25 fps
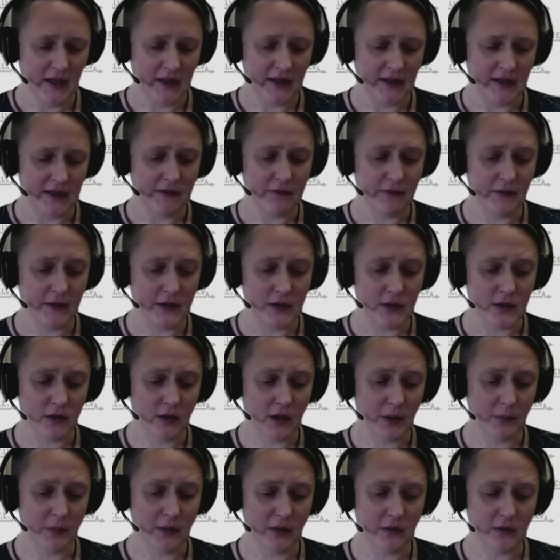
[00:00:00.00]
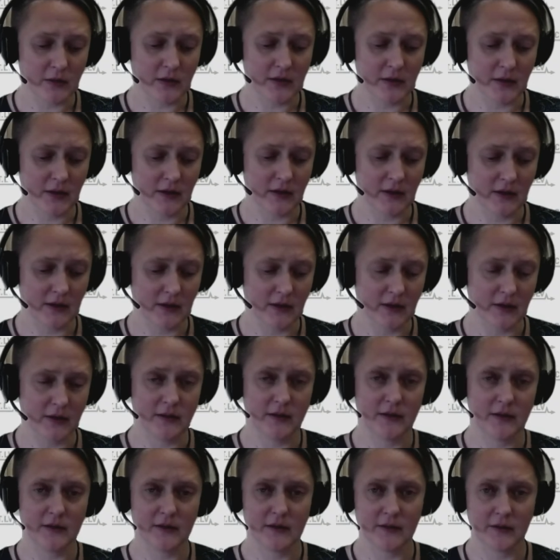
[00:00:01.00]
If we talk about
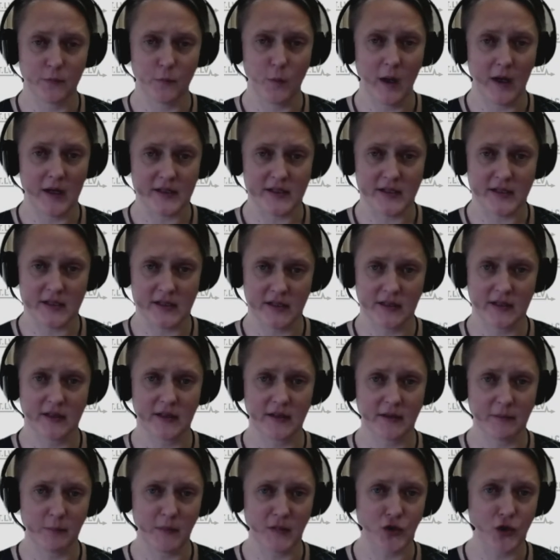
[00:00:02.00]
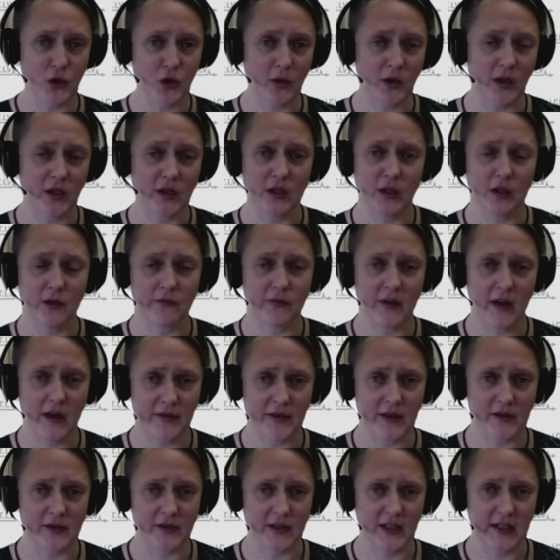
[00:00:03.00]
vast majority of
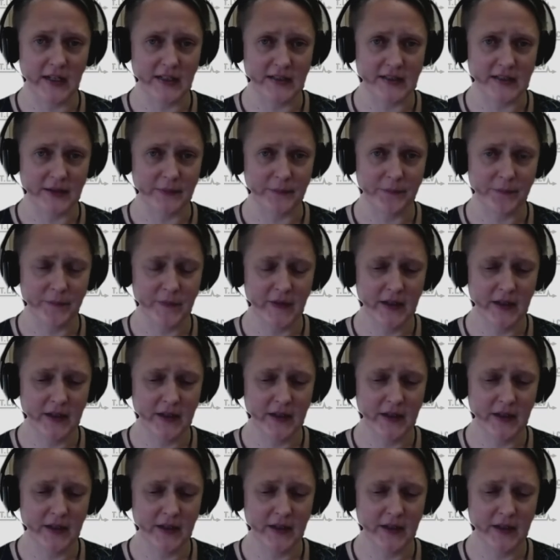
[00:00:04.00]
other data